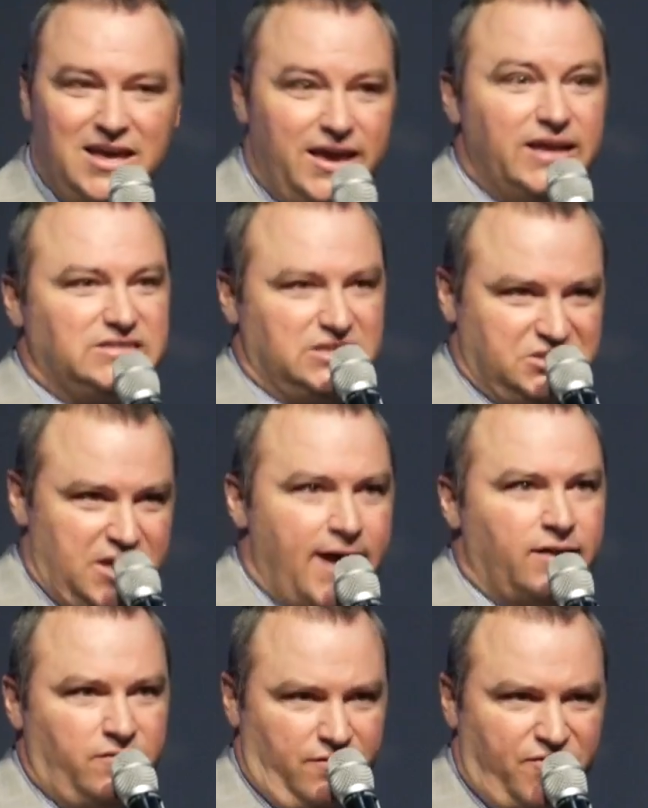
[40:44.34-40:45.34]
It's a
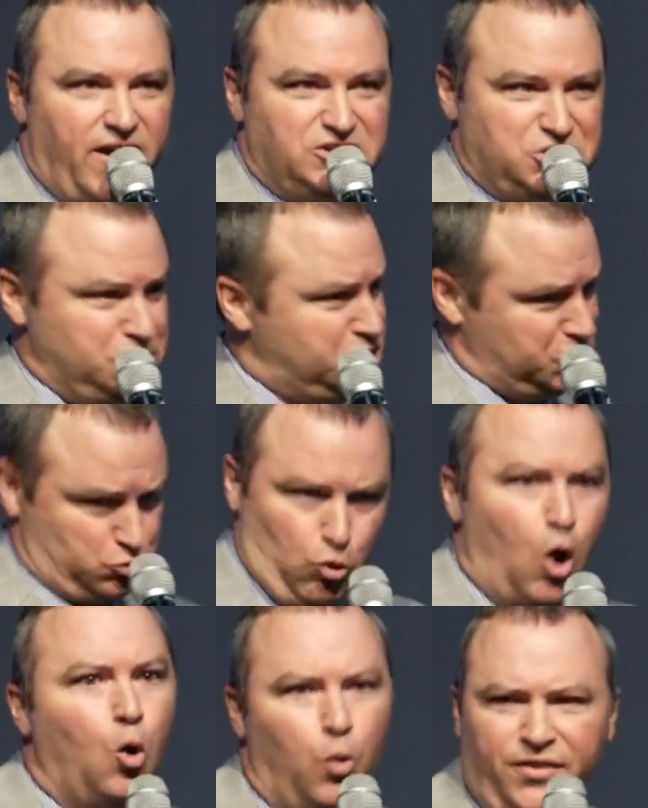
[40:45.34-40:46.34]
sign of affection. Just
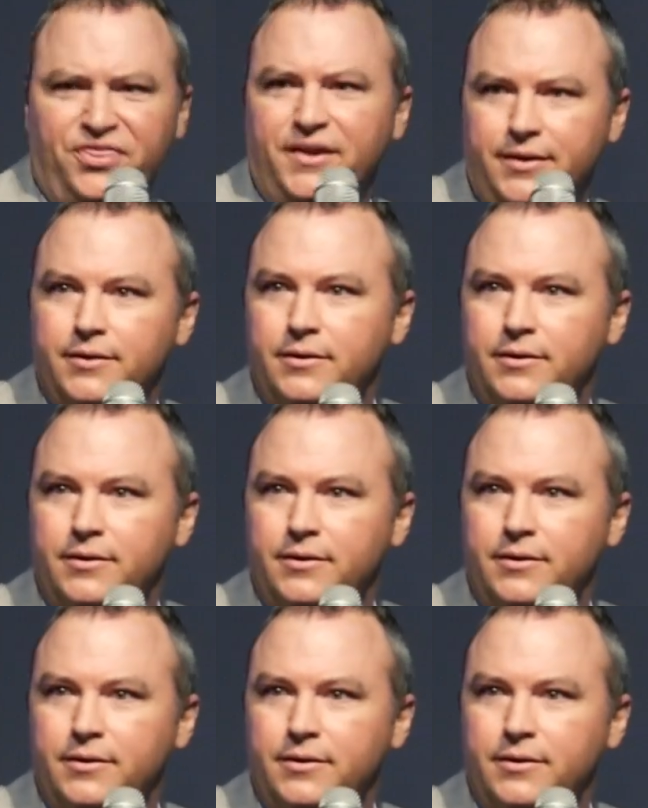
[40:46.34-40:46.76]
roll with it.